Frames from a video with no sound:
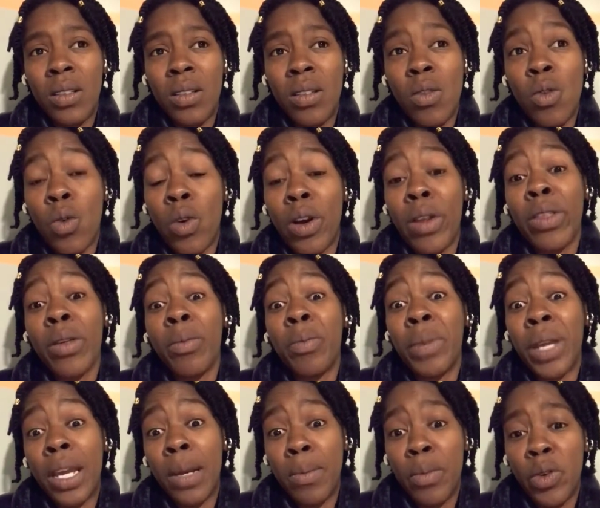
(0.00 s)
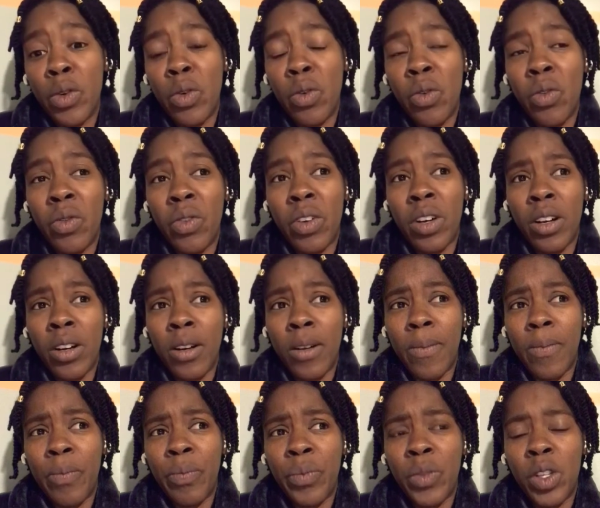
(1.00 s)
or the big move.
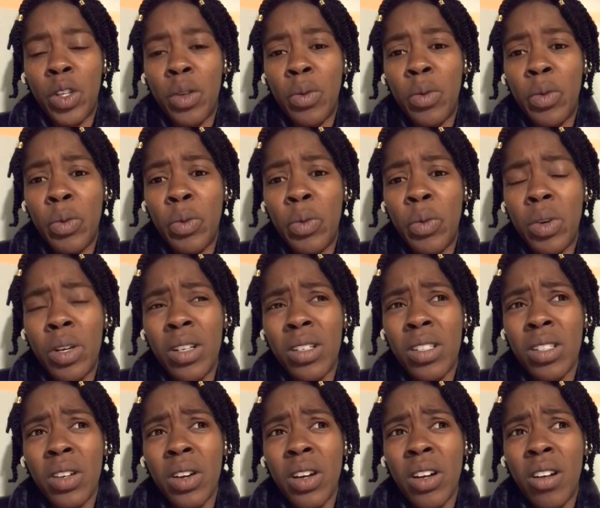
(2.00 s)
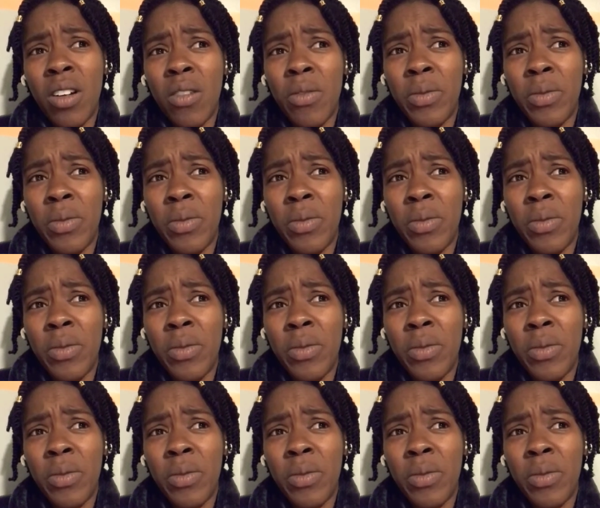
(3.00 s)
You want to start off